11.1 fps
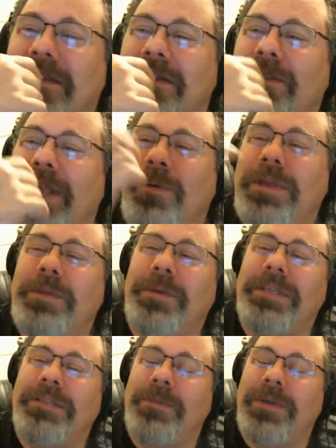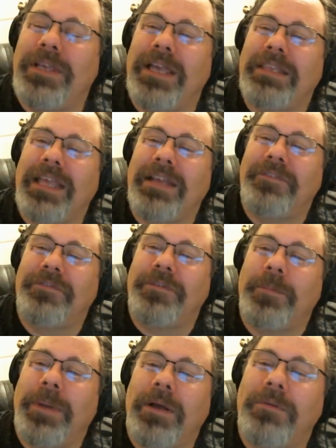Now, we got that for
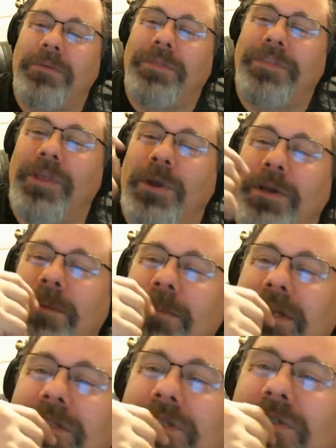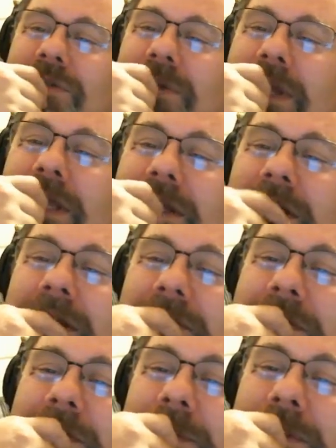about 30 minutes straight of
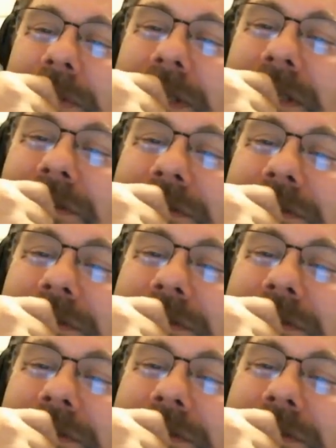complete...